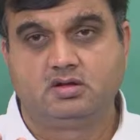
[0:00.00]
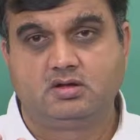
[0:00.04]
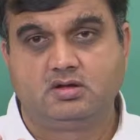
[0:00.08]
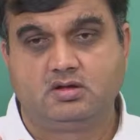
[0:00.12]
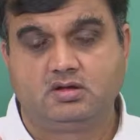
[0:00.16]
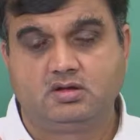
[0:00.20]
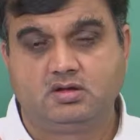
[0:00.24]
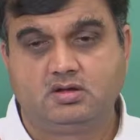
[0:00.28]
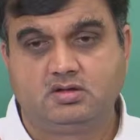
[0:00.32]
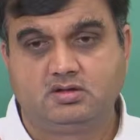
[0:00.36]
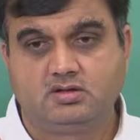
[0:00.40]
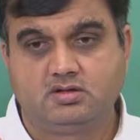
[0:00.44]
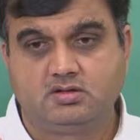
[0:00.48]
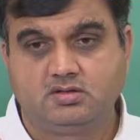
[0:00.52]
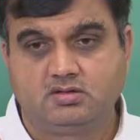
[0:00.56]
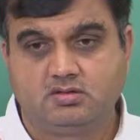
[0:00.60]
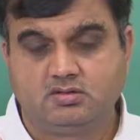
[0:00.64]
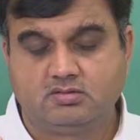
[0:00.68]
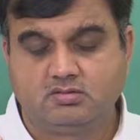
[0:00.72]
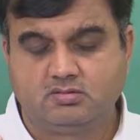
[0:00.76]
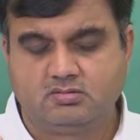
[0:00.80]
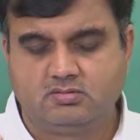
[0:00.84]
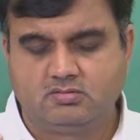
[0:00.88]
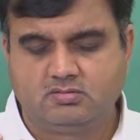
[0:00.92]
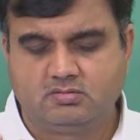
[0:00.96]
uh,
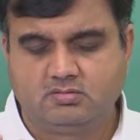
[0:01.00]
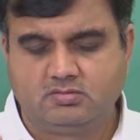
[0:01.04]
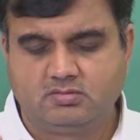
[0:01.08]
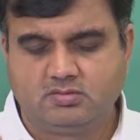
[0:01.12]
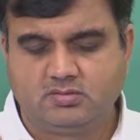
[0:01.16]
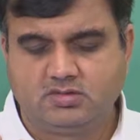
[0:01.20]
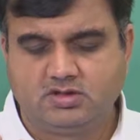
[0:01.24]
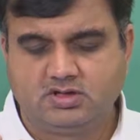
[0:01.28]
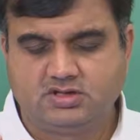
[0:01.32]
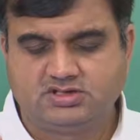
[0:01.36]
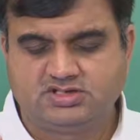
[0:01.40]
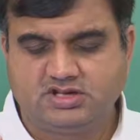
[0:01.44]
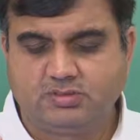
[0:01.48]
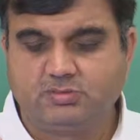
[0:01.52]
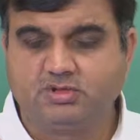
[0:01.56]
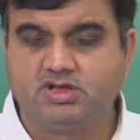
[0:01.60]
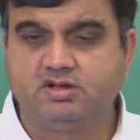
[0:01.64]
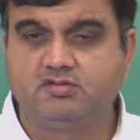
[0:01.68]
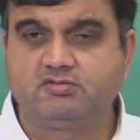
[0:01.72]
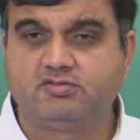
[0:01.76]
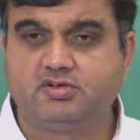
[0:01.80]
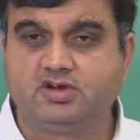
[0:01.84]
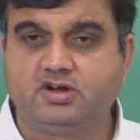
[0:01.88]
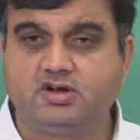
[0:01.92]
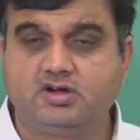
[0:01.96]
semi
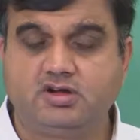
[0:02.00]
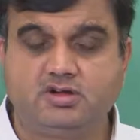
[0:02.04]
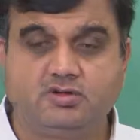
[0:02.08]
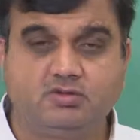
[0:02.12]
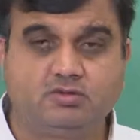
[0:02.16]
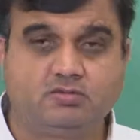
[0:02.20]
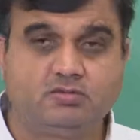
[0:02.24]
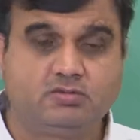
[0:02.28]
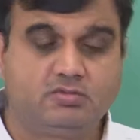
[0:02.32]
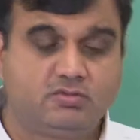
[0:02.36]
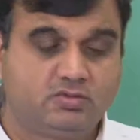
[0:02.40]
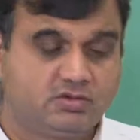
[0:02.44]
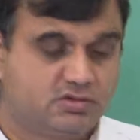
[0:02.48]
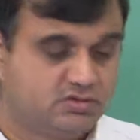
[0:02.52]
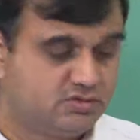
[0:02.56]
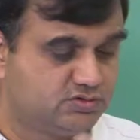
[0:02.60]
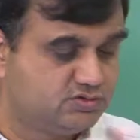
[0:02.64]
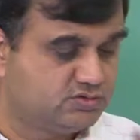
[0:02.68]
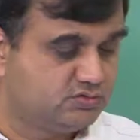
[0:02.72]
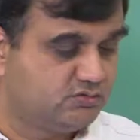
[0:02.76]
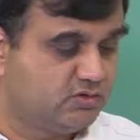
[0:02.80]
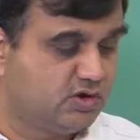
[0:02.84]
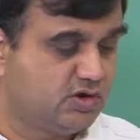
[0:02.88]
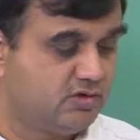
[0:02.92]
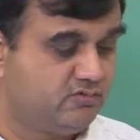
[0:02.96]
infinite tube
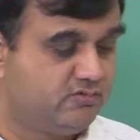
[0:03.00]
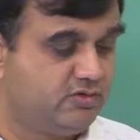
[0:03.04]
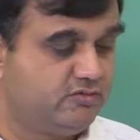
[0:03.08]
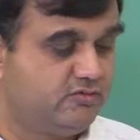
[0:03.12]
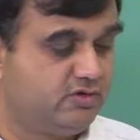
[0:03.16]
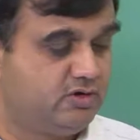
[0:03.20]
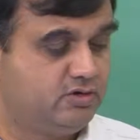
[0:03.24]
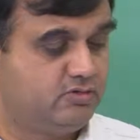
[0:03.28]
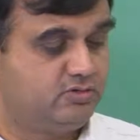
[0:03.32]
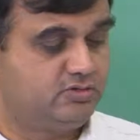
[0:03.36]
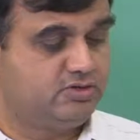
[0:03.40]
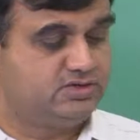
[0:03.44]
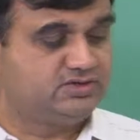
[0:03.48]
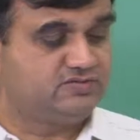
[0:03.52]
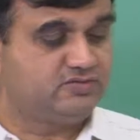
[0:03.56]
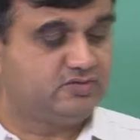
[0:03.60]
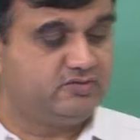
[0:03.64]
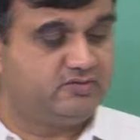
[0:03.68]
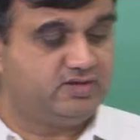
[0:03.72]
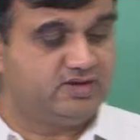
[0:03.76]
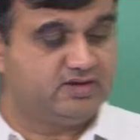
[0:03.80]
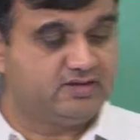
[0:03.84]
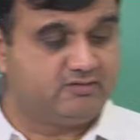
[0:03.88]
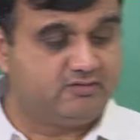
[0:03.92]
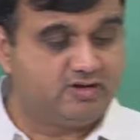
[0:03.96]
so, what we will do is we
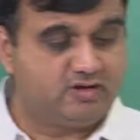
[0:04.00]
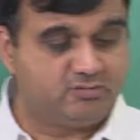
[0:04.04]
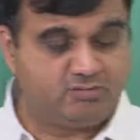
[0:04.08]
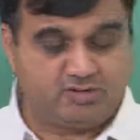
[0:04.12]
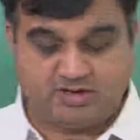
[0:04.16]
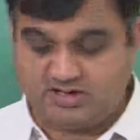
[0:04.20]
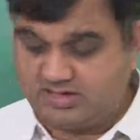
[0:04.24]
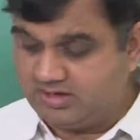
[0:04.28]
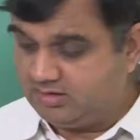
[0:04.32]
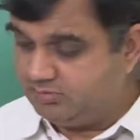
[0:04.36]
will develop a